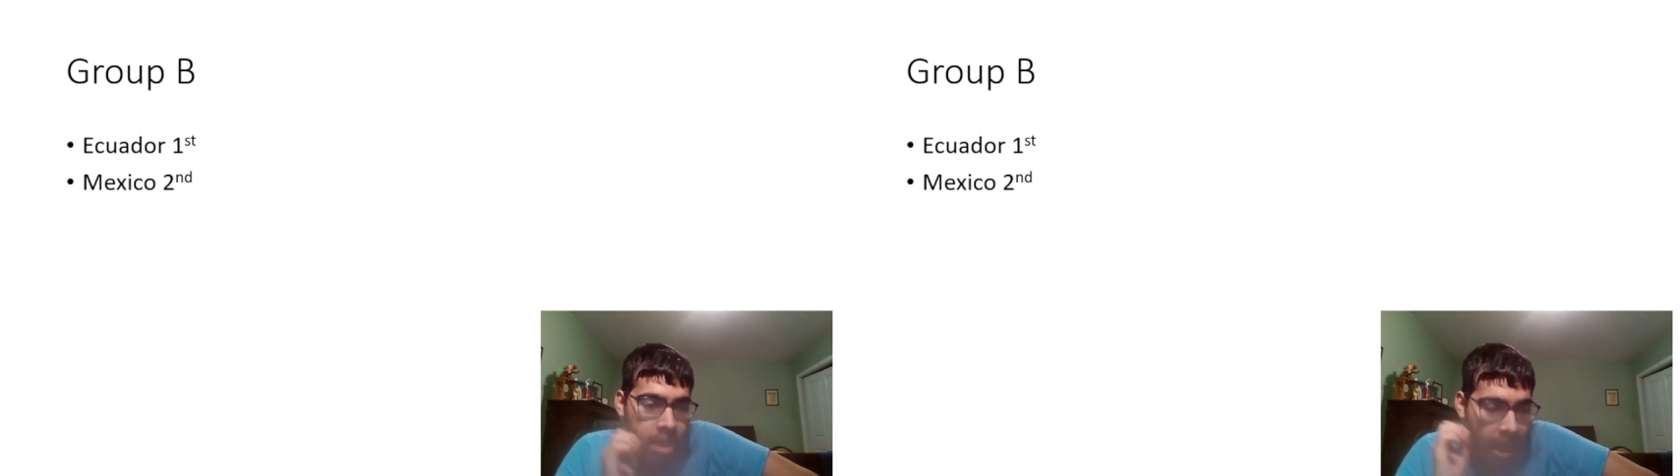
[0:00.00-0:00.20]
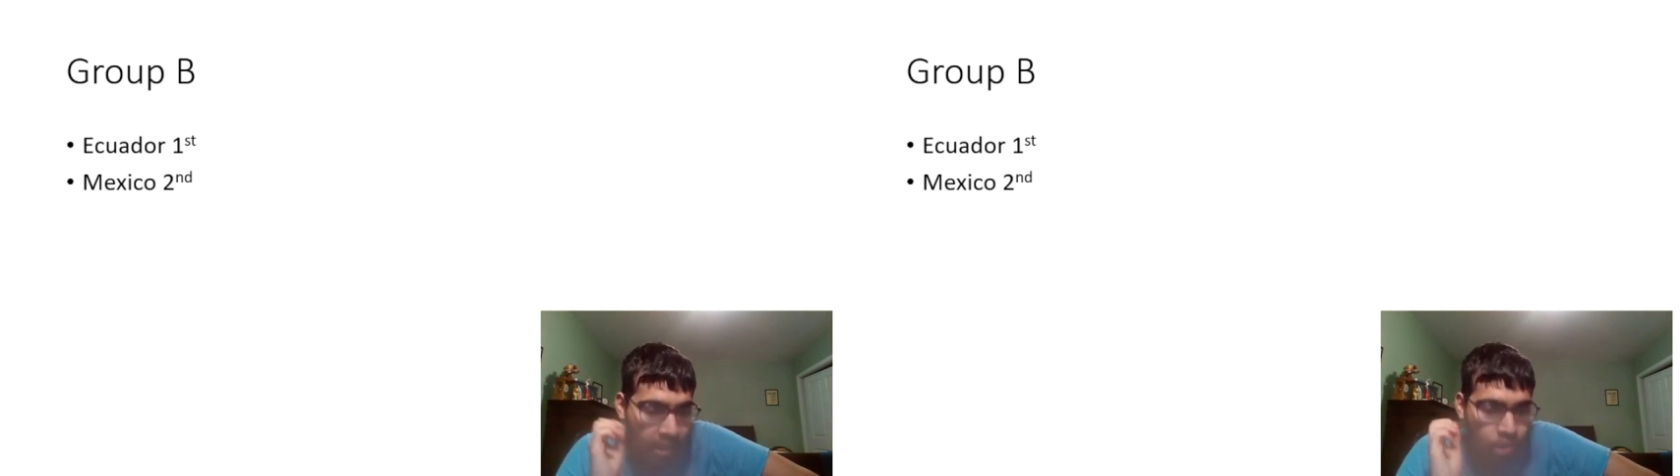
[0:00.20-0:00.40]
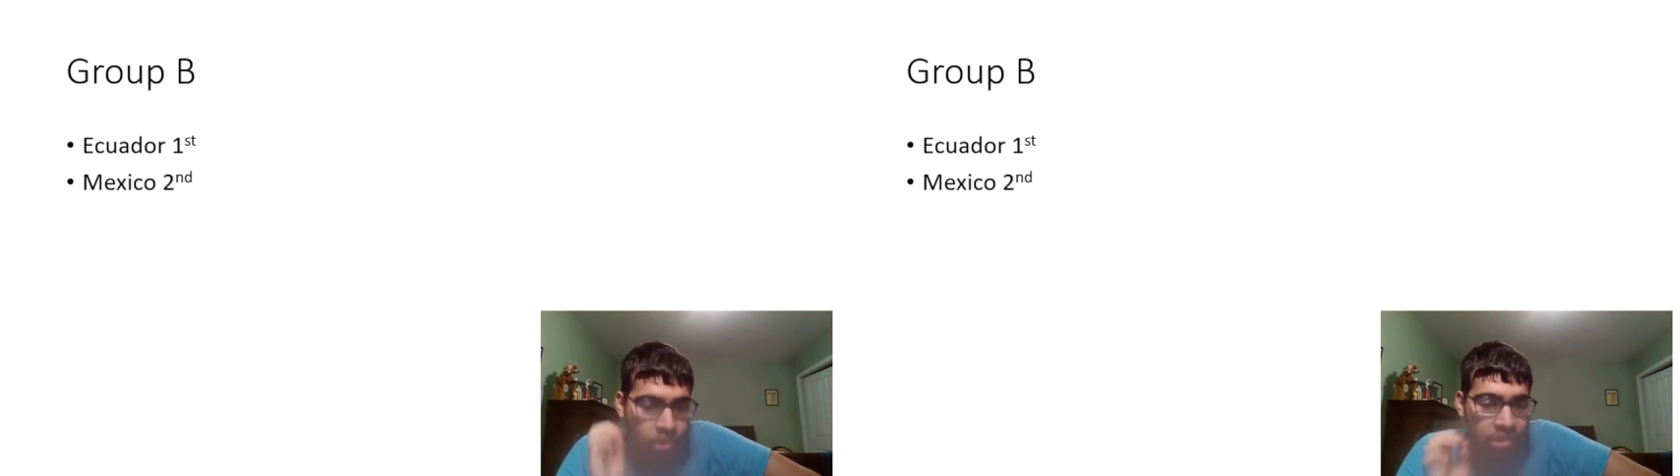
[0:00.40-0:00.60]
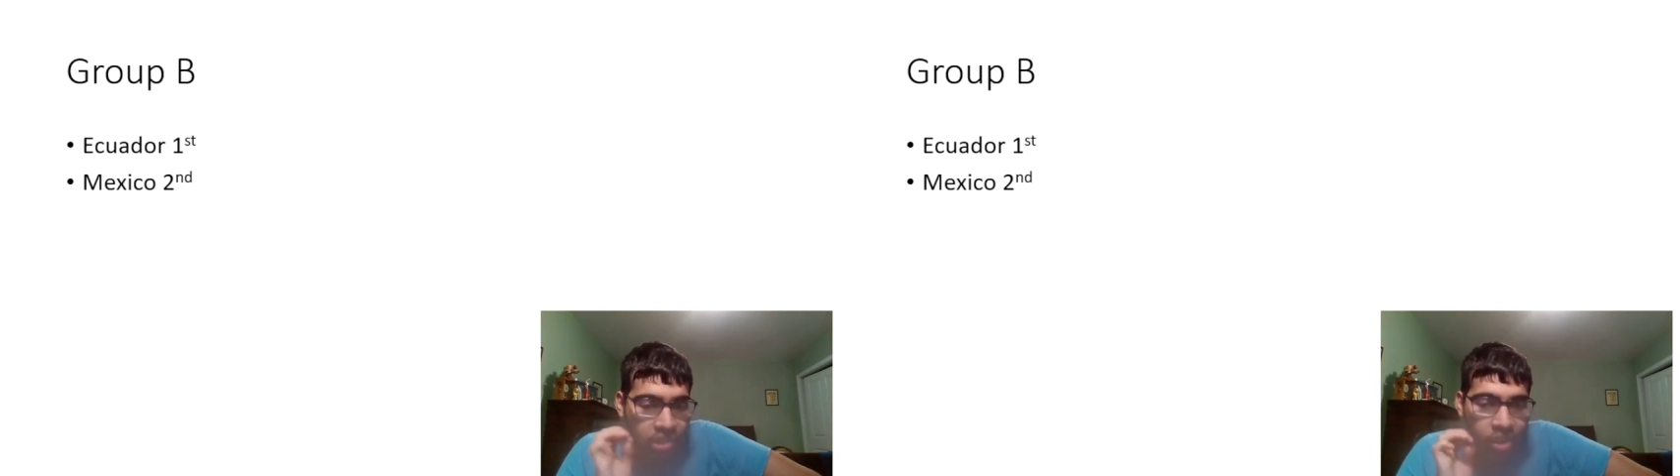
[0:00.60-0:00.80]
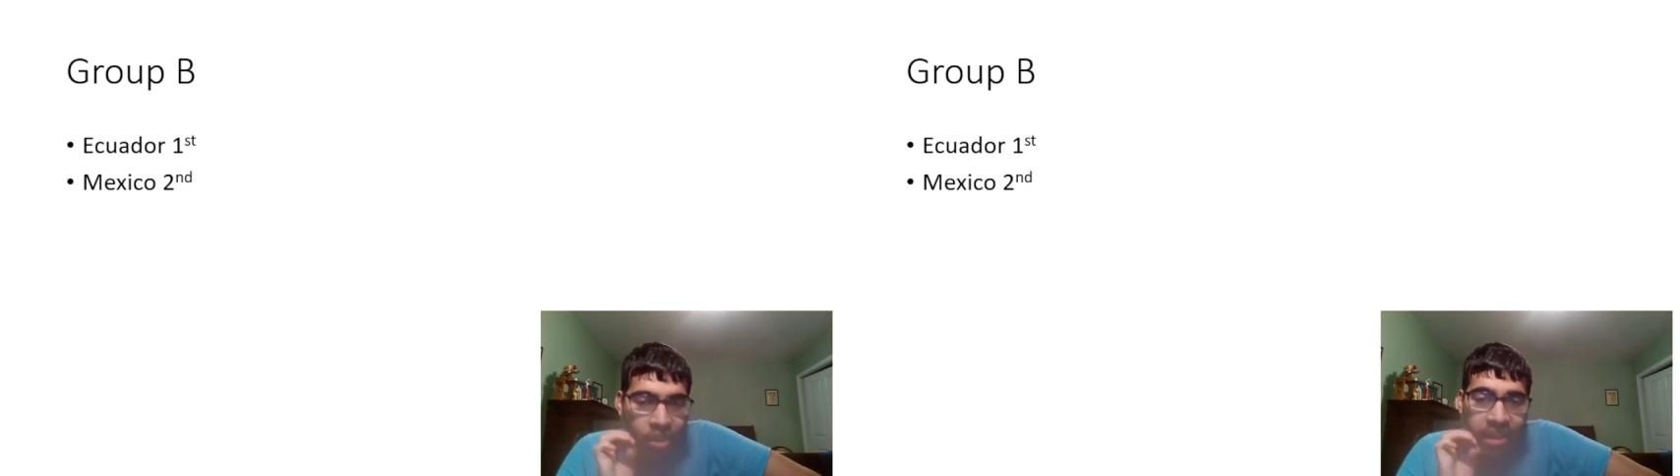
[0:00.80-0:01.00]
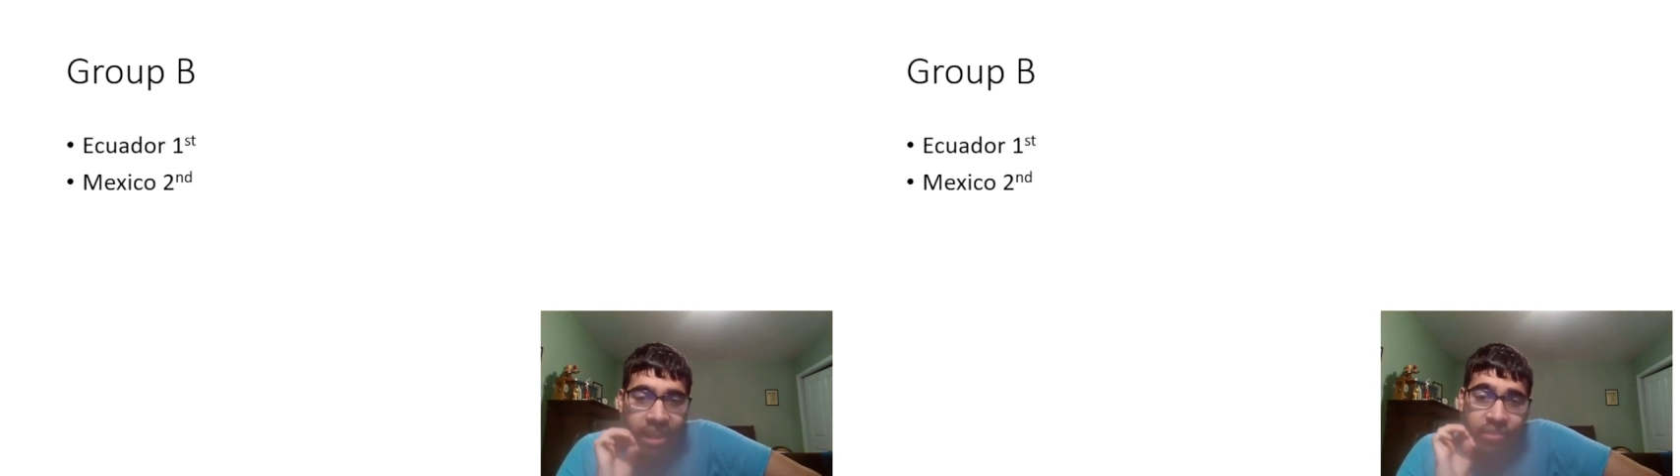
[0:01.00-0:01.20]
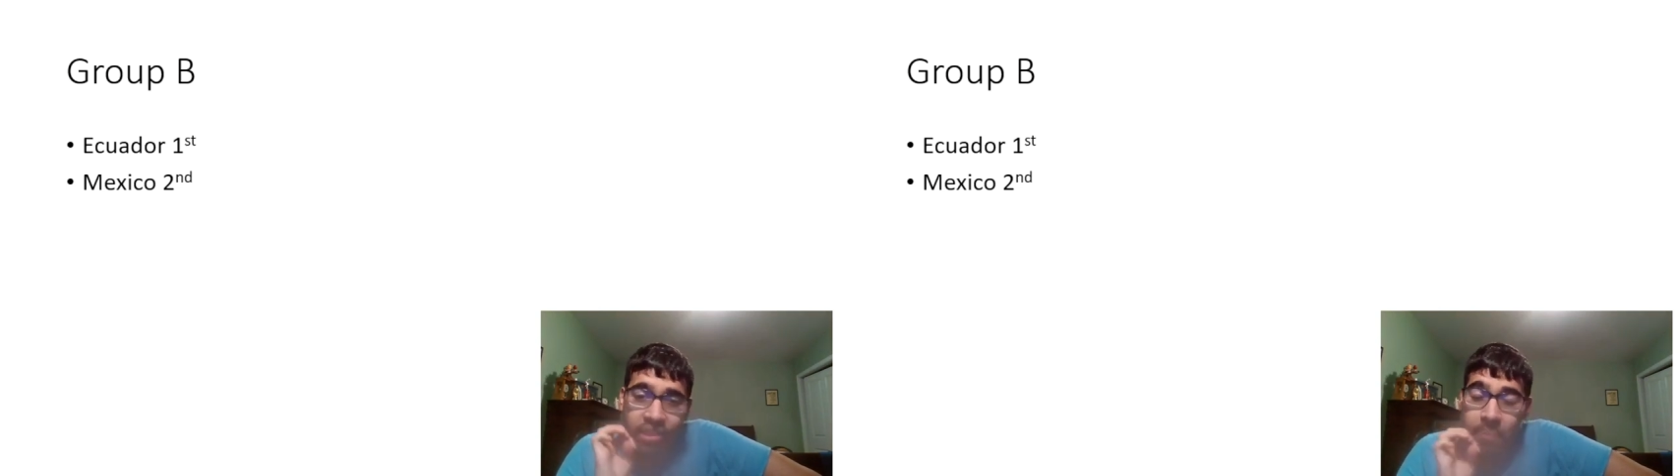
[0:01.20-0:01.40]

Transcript: as good as they are, I feel like